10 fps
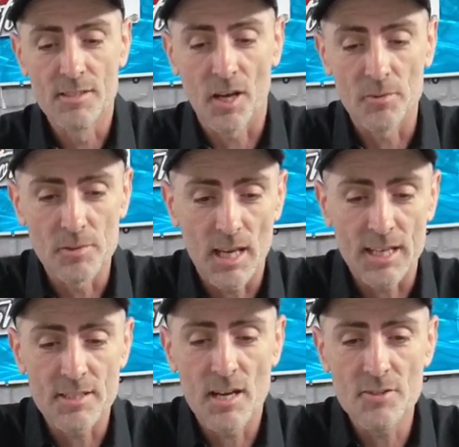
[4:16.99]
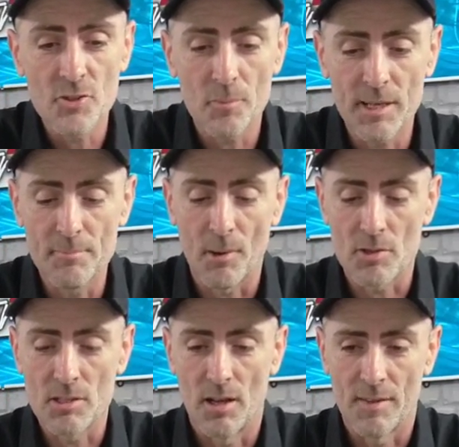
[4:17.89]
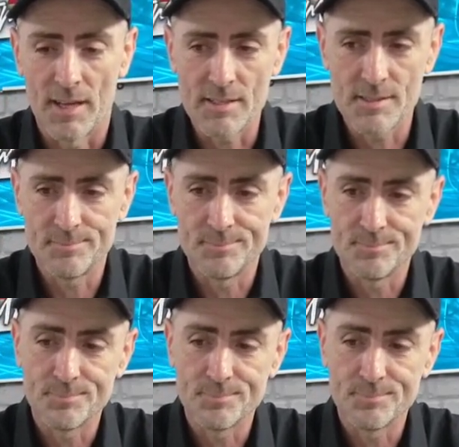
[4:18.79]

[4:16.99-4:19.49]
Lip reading: So it turns up in a box like this,